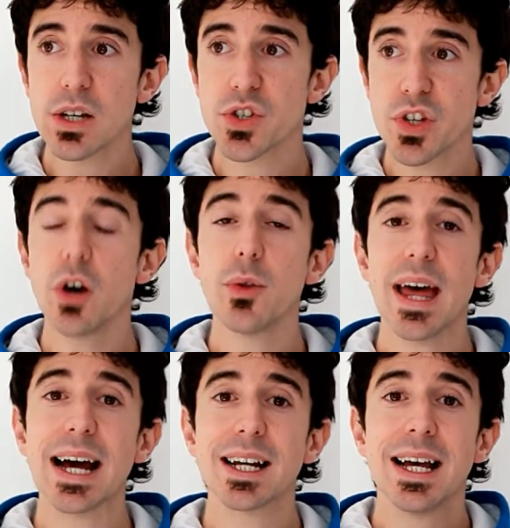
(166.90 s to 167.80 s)
so
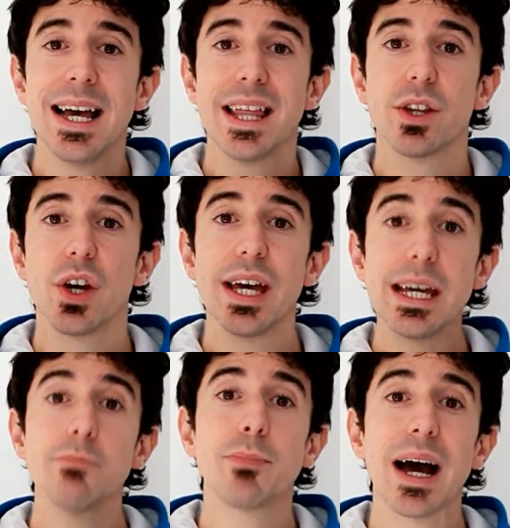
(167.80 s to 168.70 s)
that the
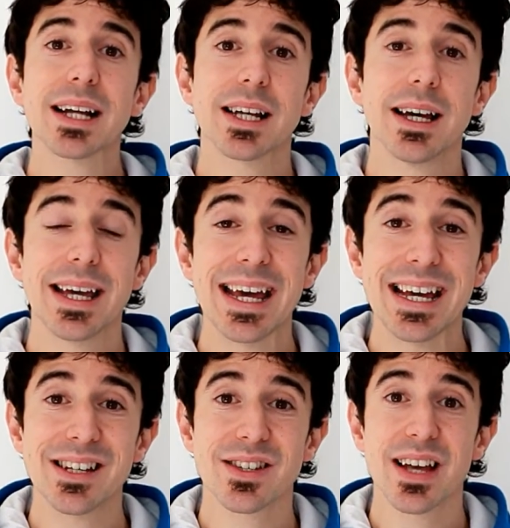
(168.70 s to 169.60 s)
impact
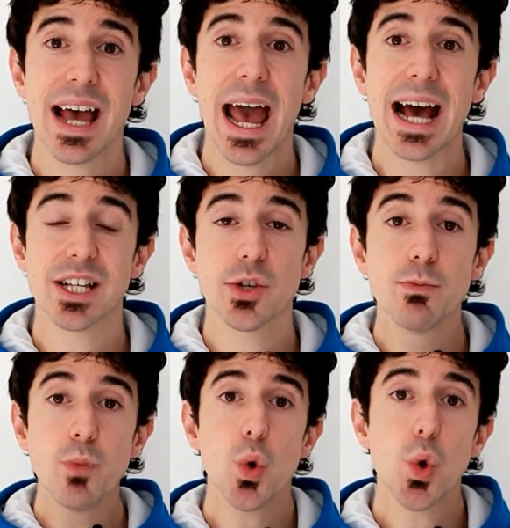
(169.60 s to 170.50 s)
is as
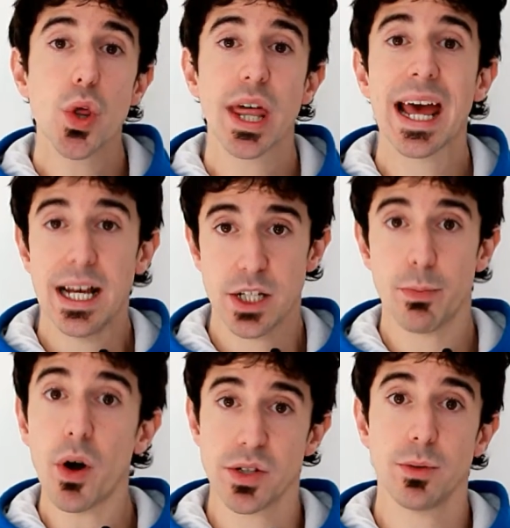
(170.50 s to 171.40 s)
smooth as
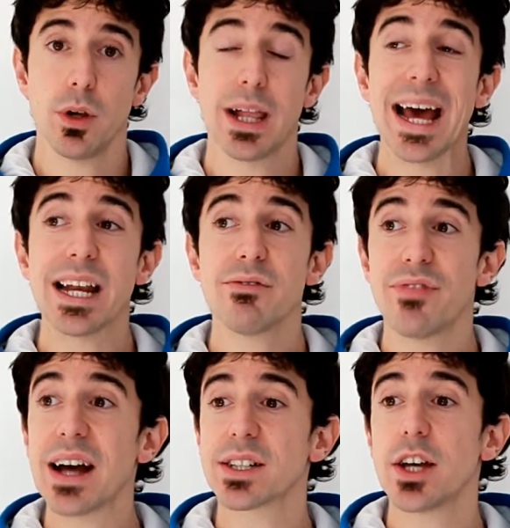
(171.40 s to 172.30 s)
possible and in
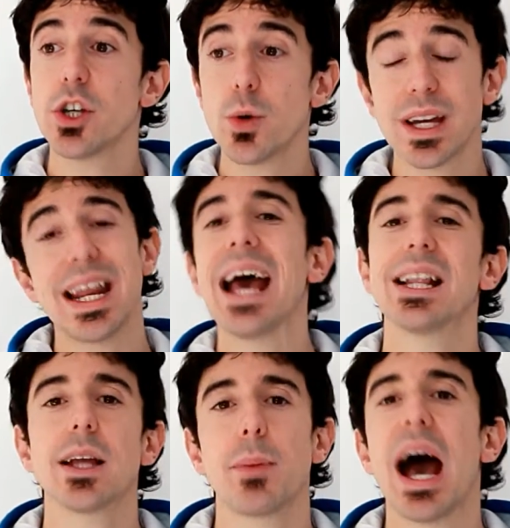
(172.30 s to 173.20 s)
fact you can
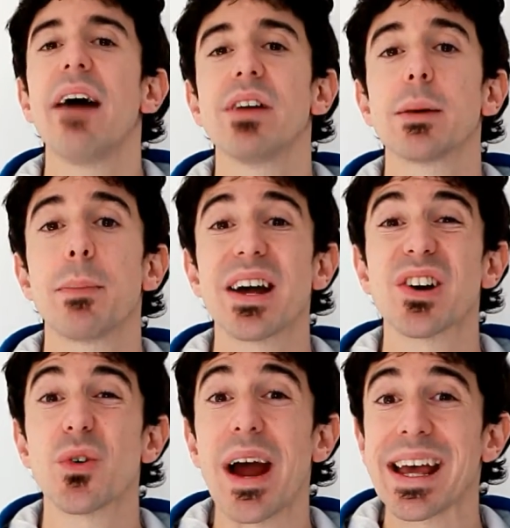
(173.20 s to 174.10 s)
end up having
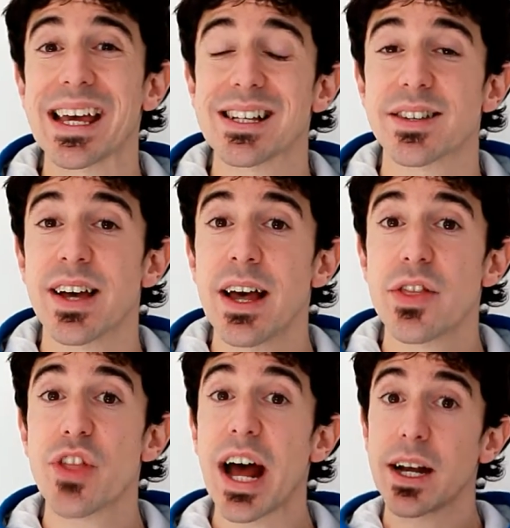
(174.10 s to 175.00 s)
better rankings
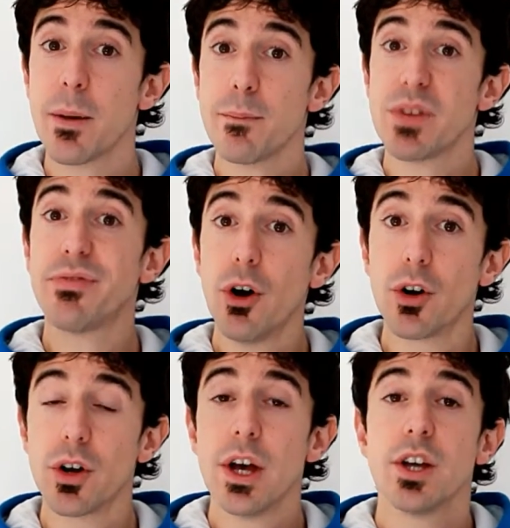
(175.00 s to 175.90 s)
than
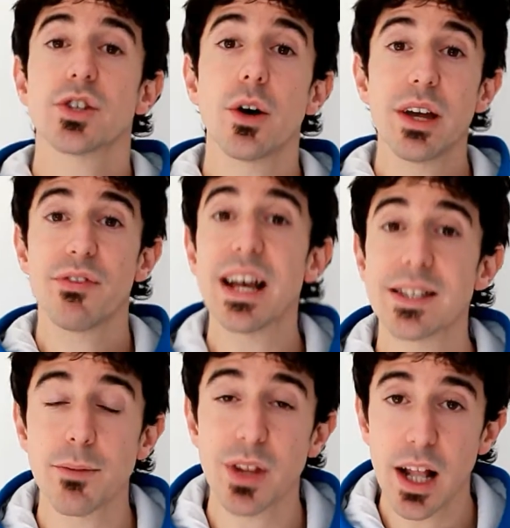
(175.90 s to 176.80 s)
before. So if
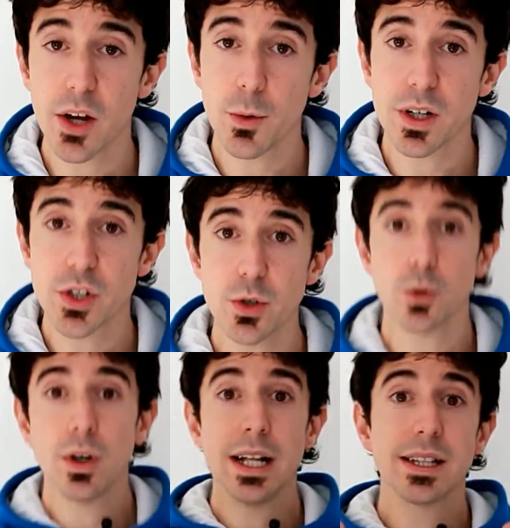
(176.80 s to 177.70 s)
that's something that you want to
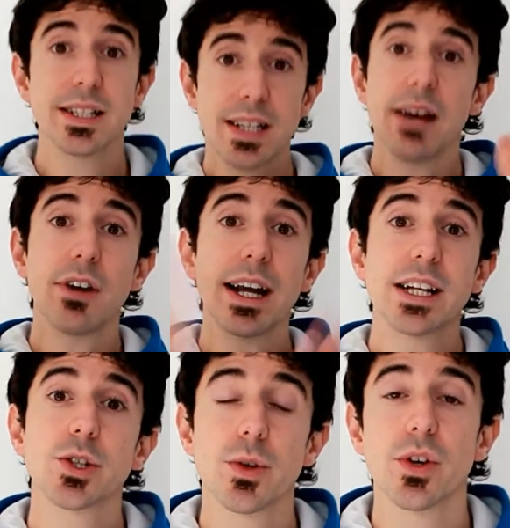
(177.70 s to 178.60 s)
do, let's dive right
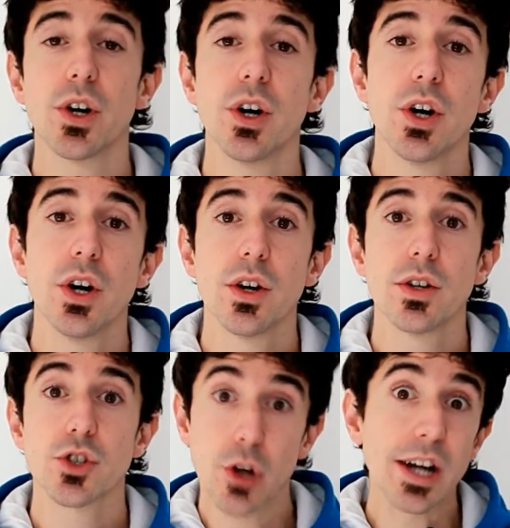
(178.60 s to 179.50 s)
into the
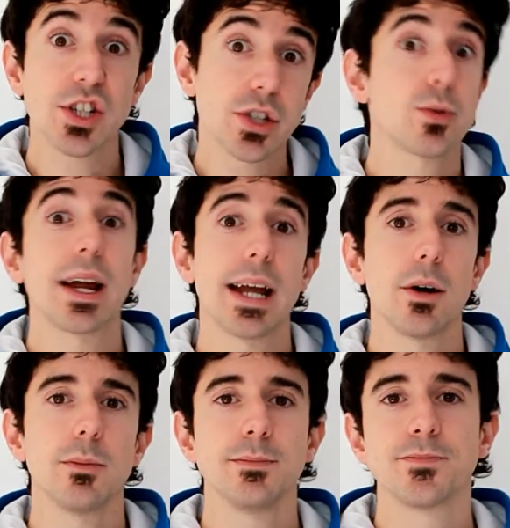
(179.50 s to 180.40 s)
strategies right now.